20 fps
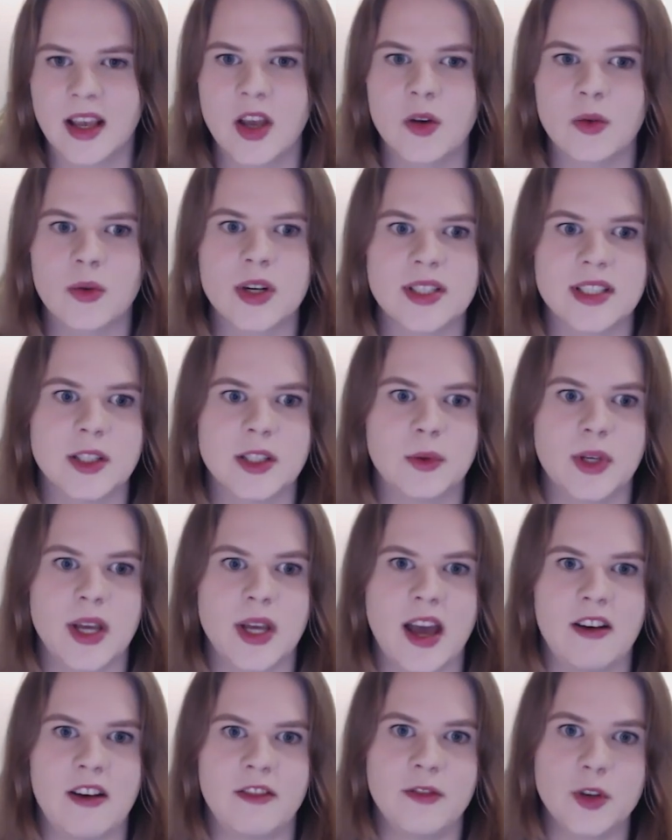Whereas if you
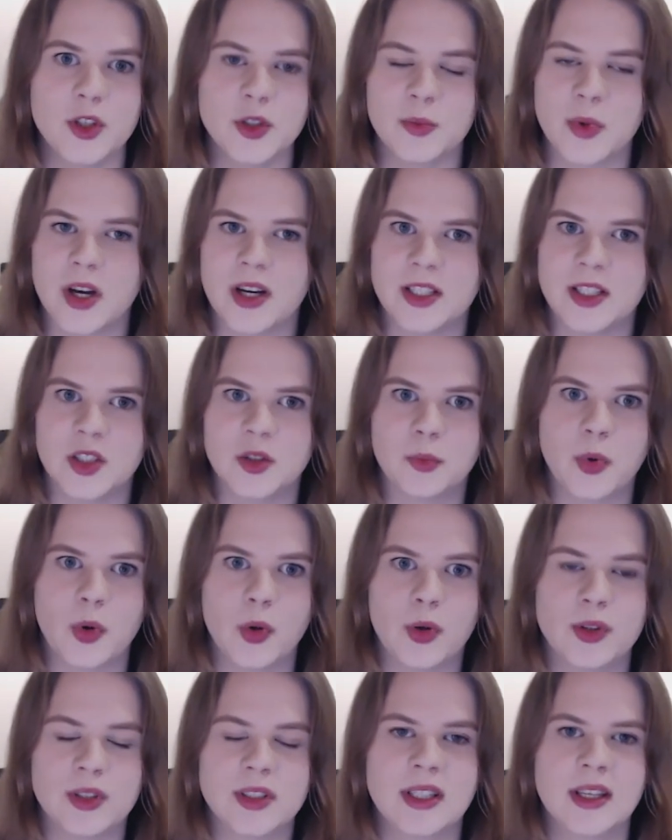have first-party
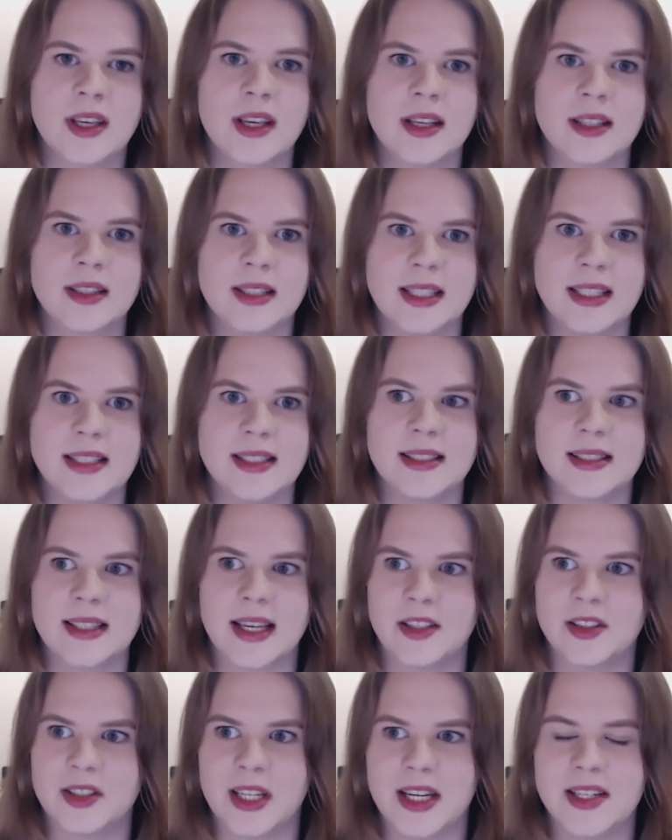support, these uh,
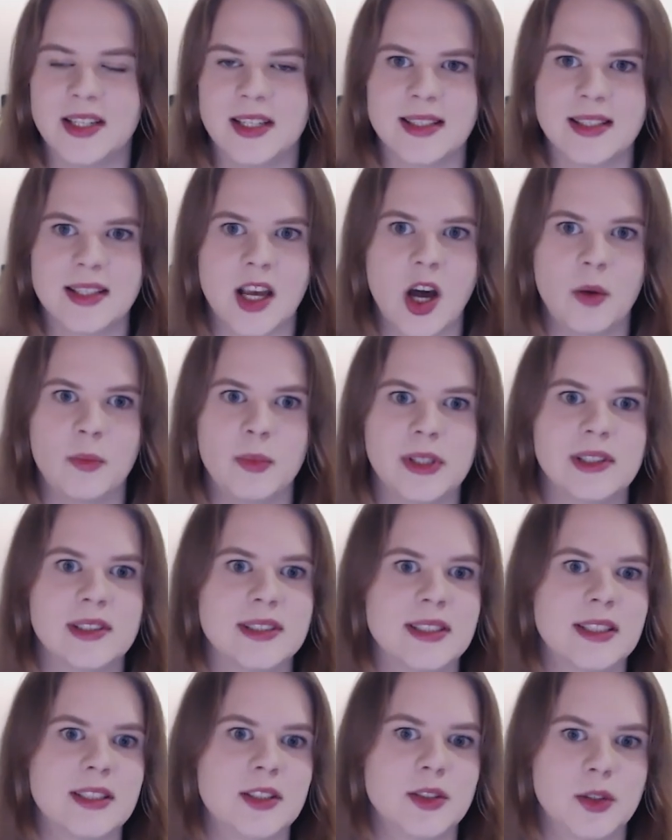changes are built
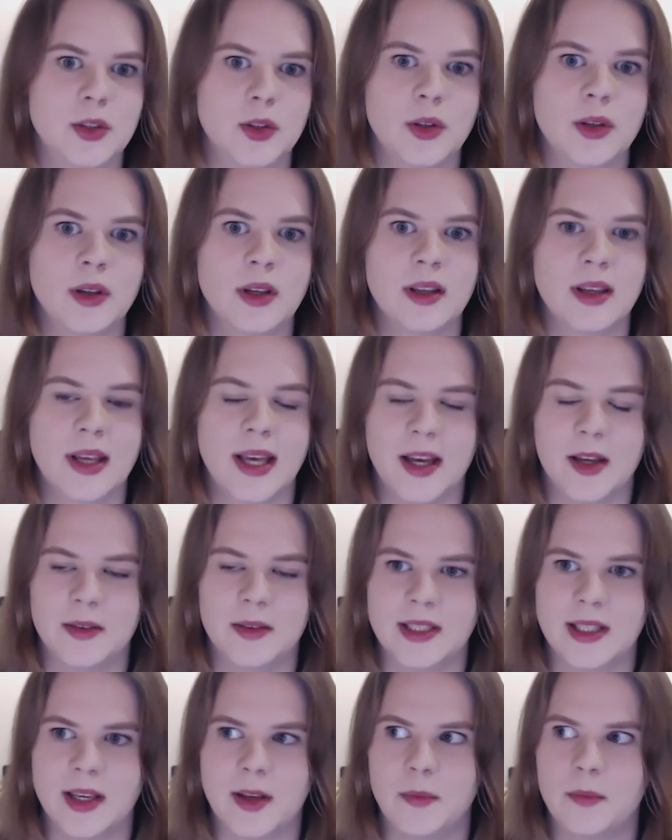into uh,
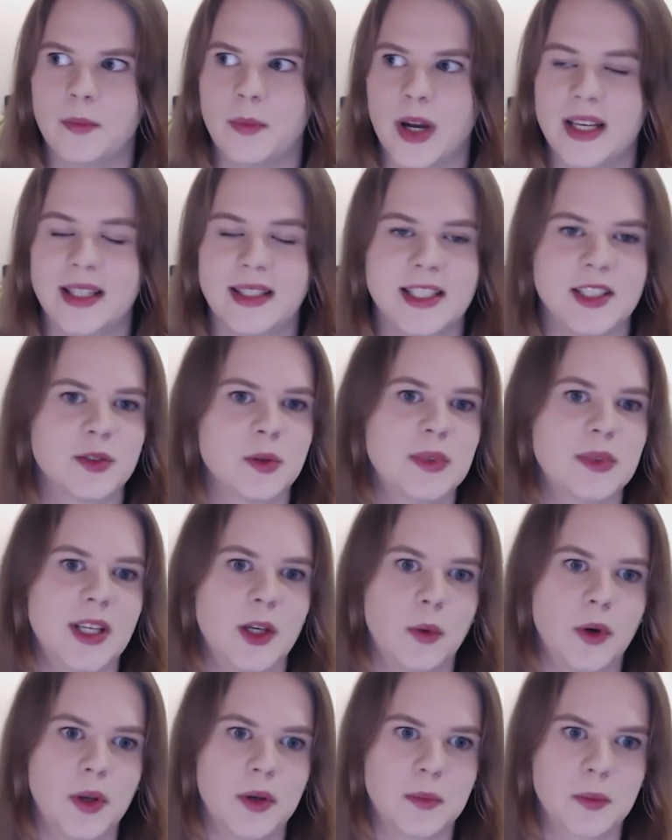the bindings from day
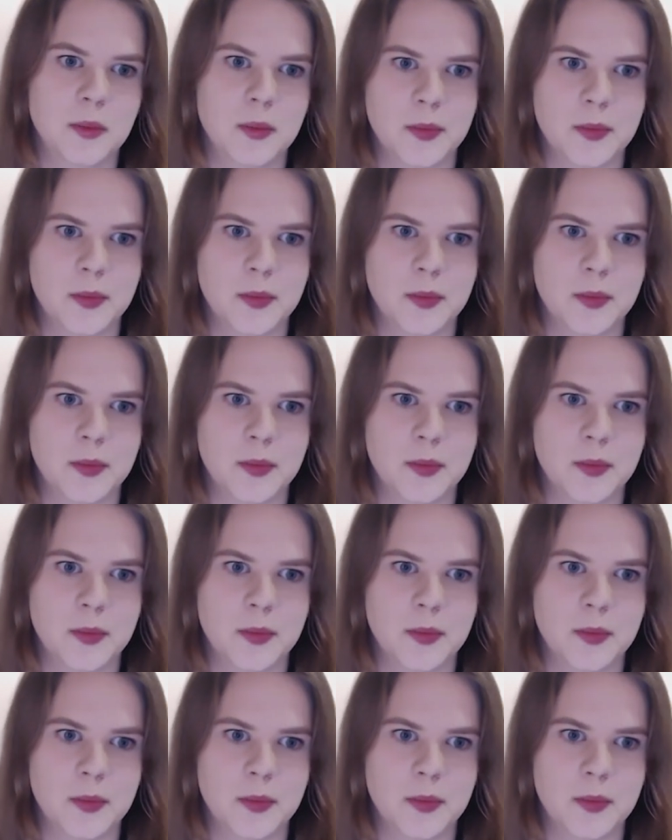one.